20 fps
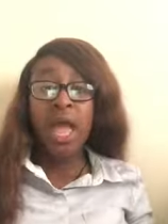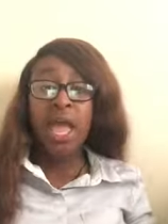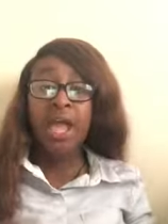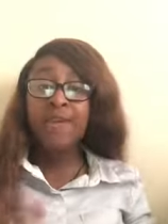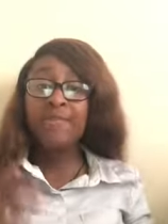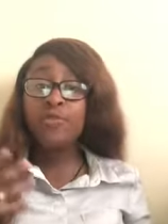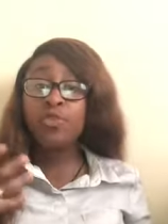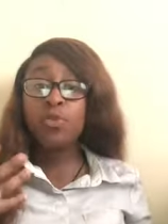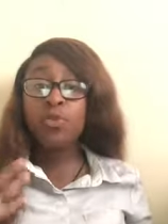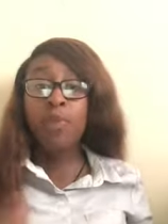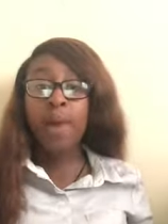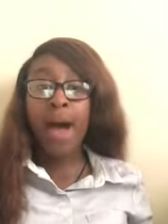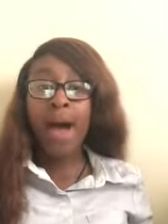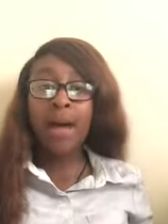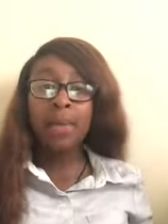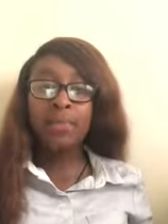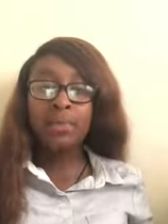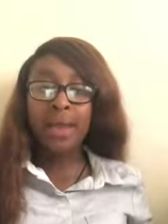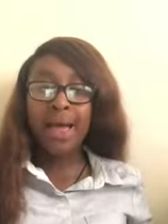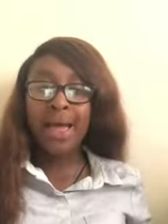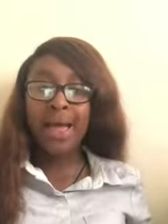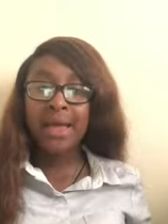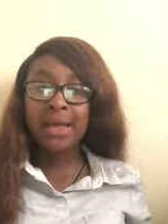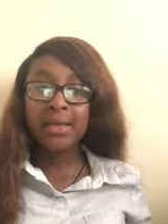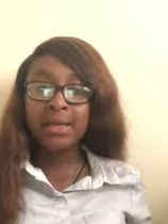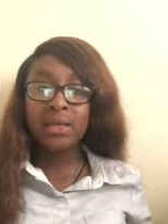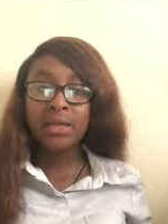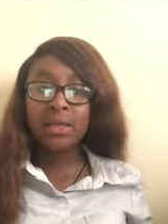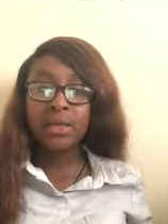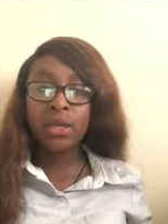If you buy black,
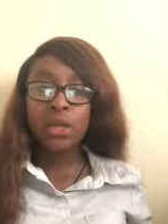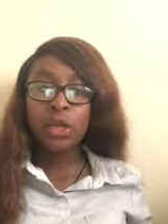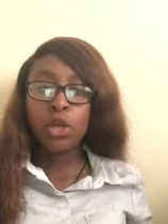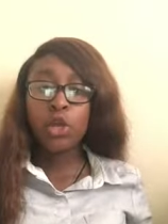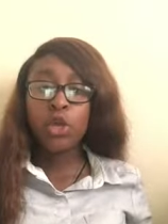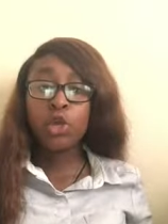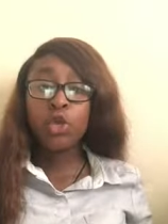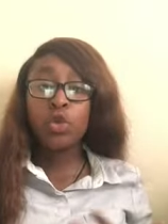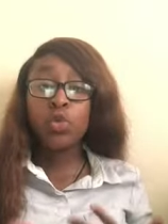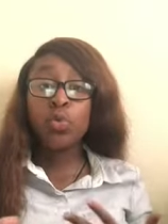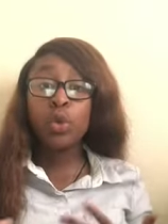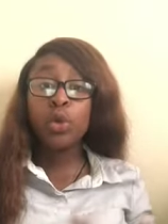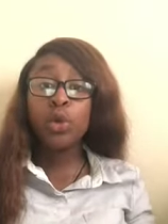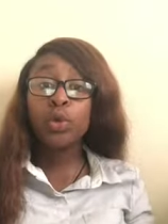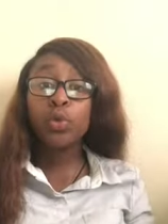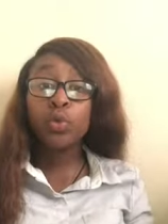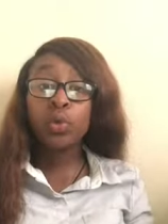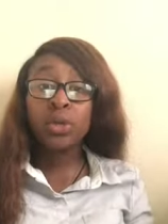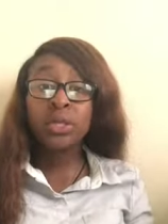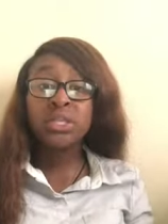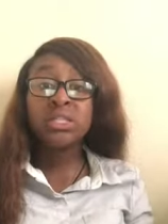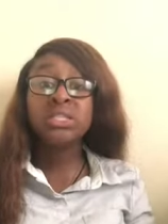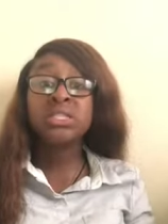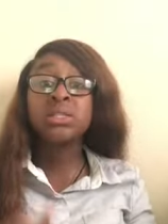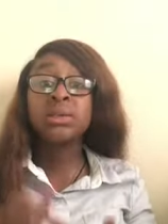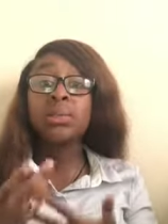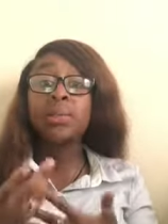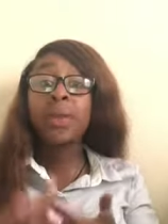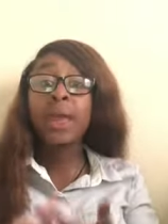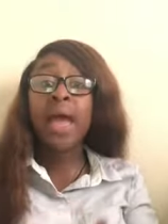you increase
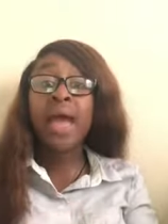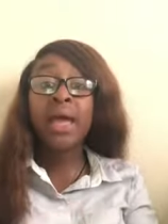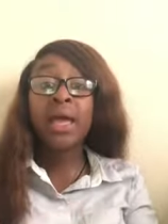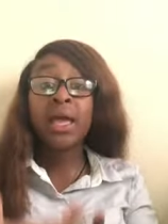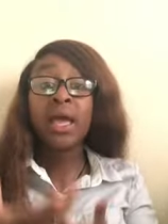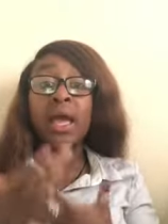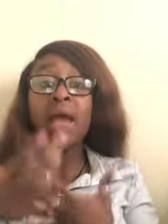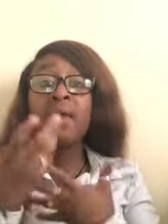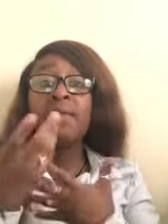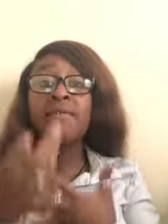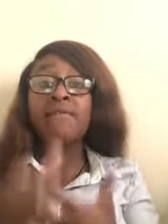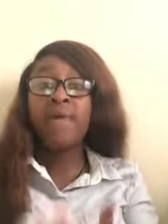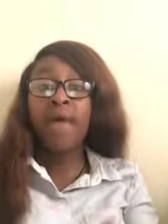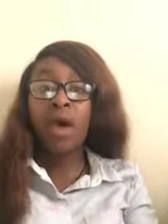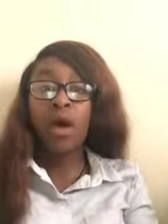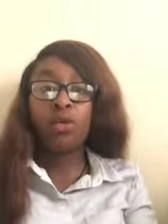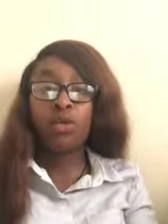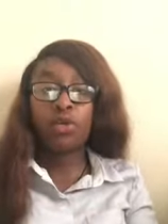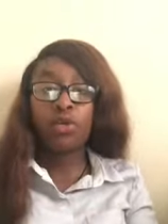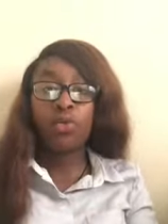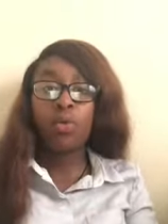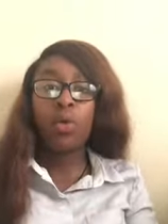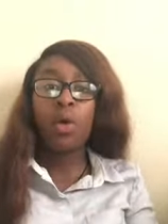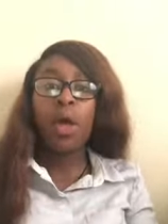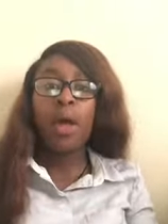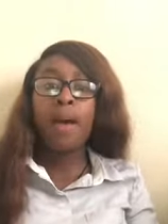the black value.